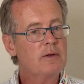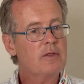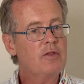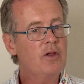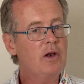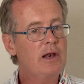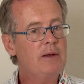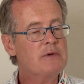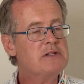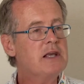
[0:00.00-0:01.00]

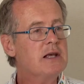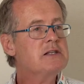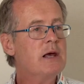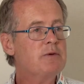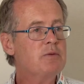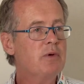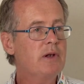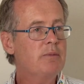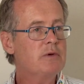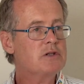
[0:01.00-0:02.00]
the acceptable
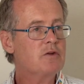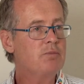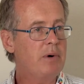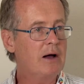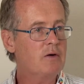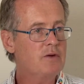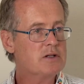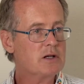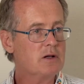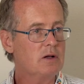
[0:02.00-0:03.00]
limits of
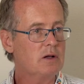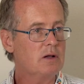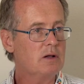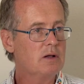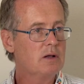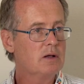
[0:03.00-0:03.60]
biophysical